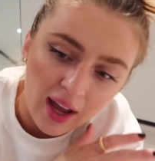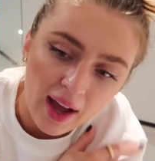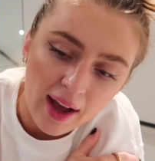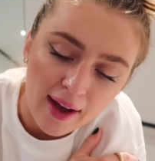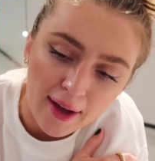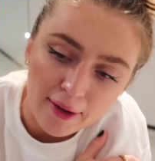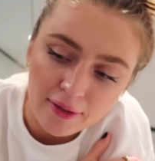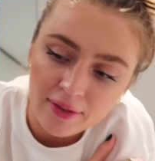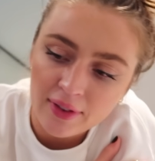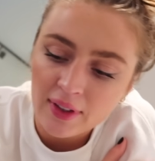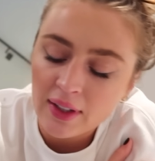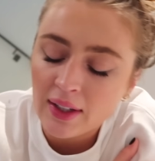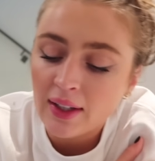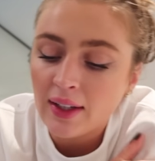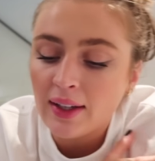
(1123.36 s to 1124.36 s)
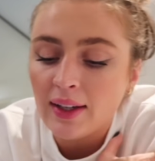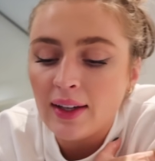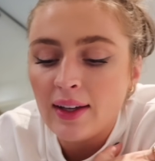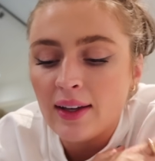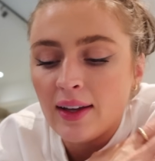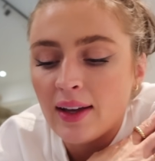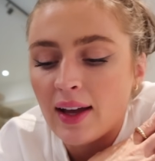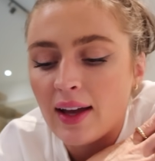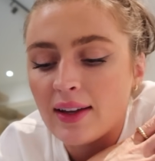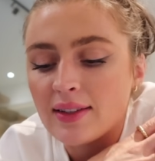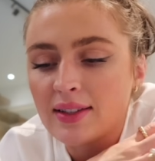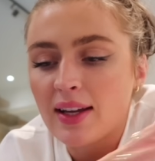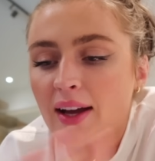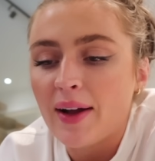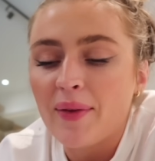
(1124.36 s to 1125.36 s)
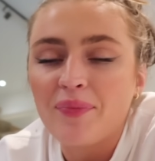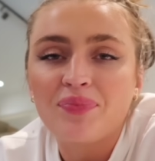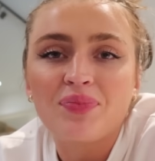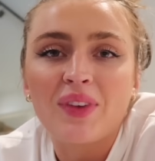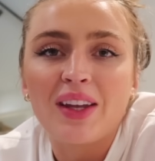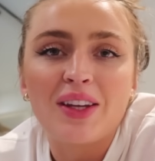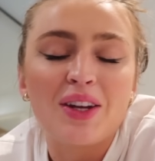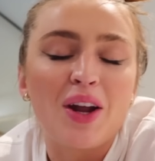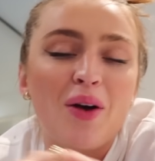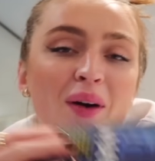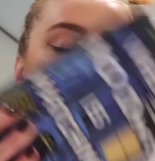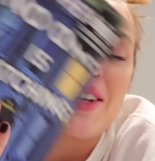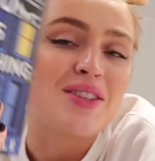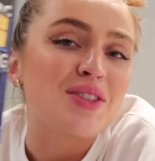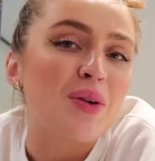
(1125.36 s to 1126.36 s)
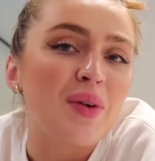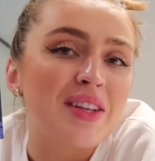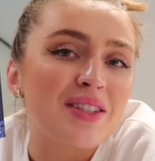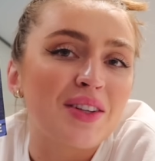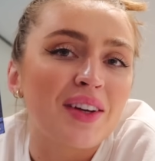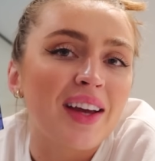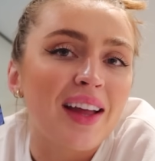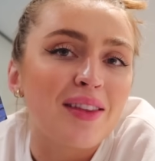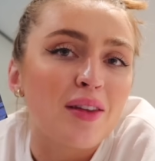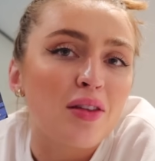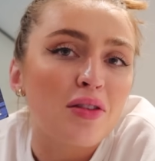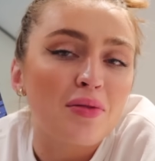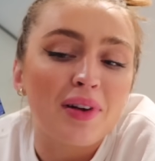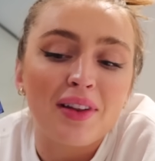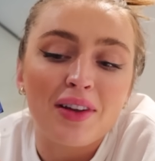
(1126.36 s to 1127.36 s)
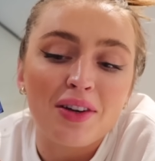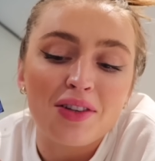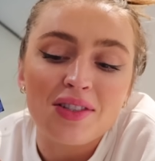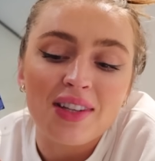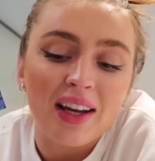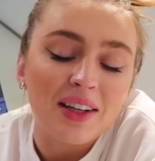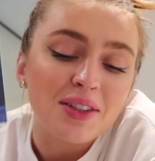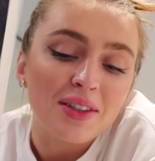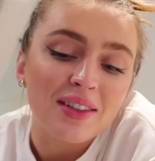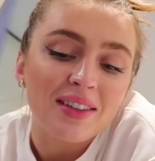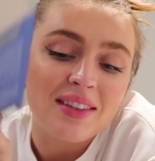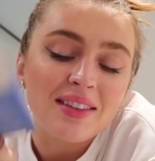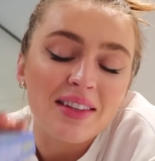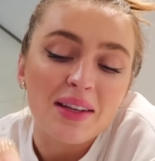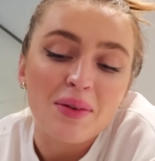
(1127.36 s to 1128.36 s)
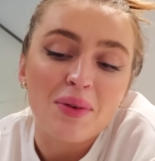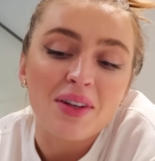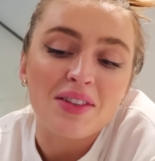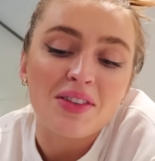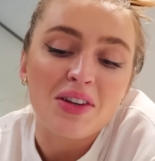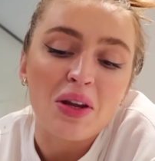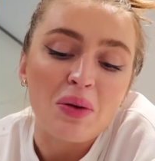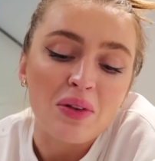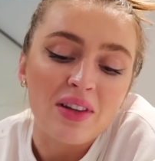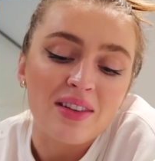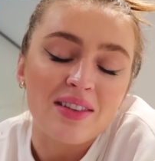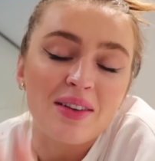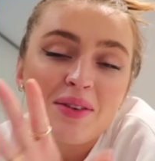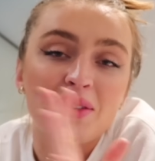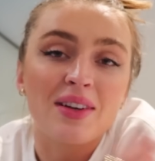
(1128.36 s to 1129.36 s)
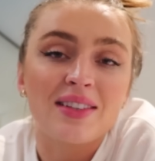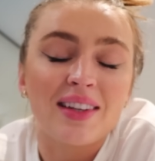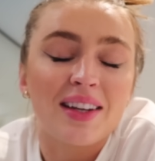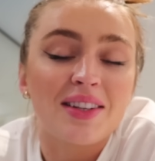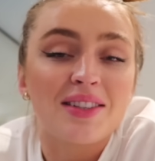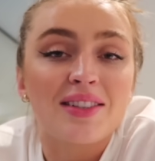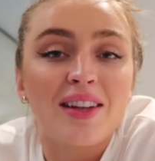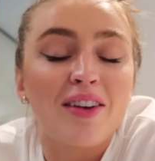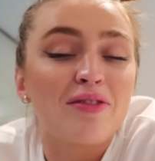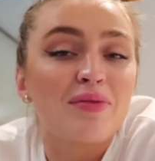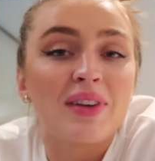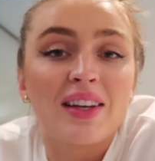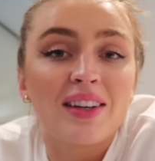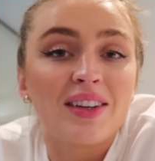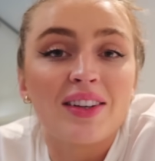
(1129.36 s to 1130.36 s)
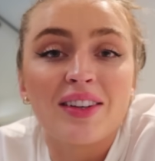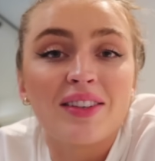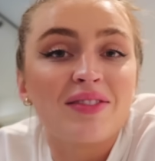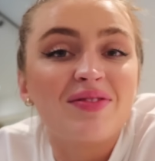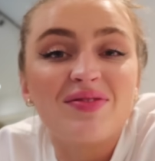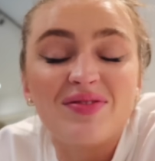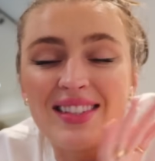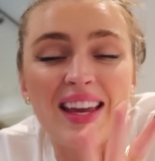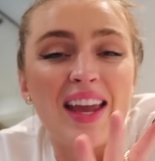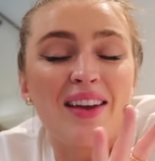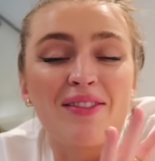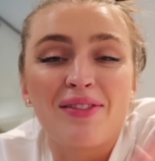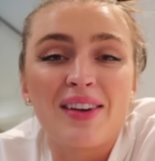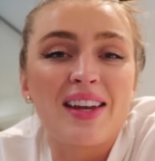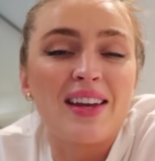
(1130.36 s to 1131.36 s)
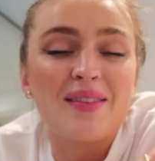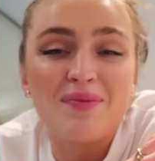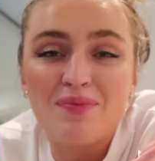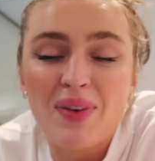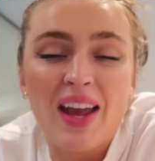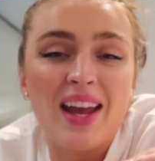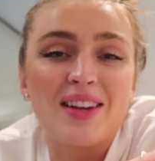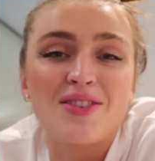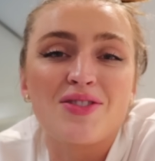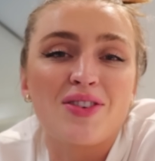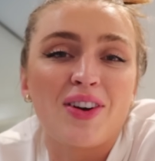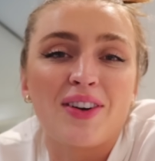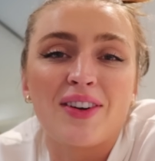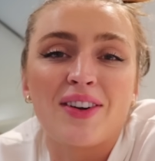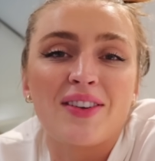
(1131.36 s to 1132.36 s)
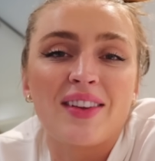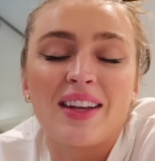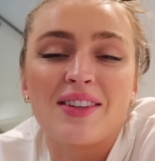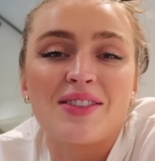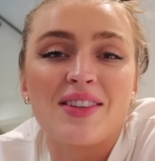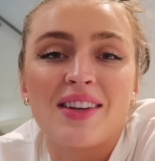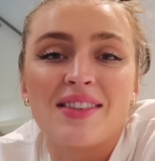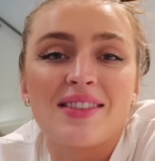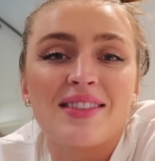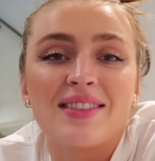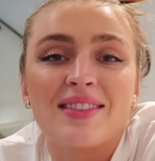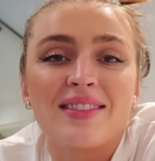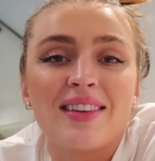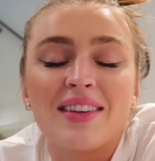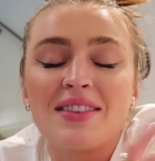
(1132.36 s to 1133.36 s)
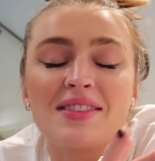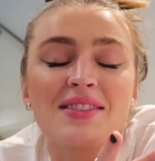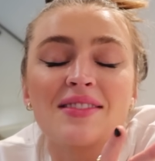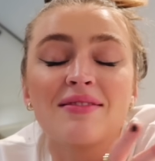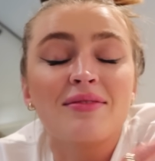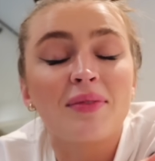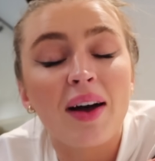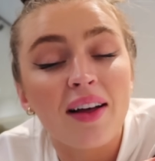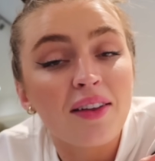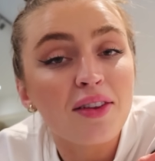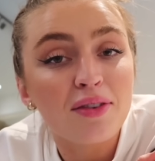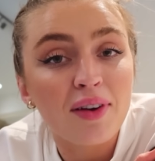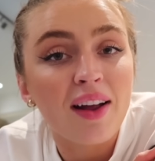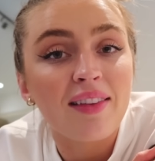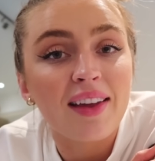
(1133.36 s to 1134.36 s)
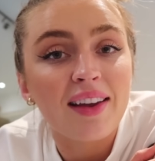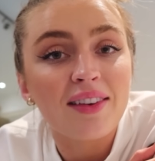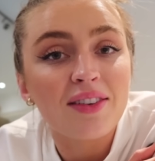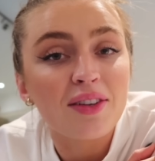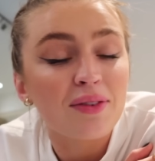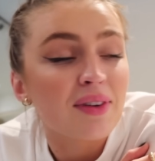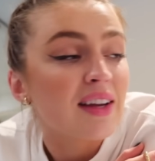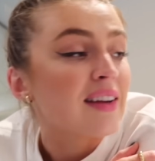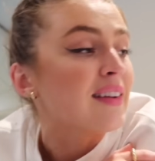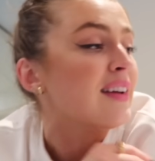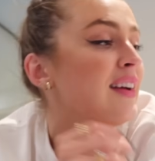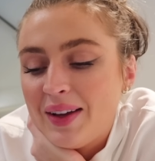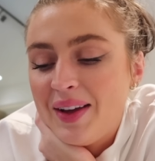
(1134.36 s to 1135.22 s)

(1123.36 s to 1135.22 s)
Half. And, you know, I just always look at the thriller section to see what's new in the zoo because I just love me a good day read page turner that just is, well, thrilling to read.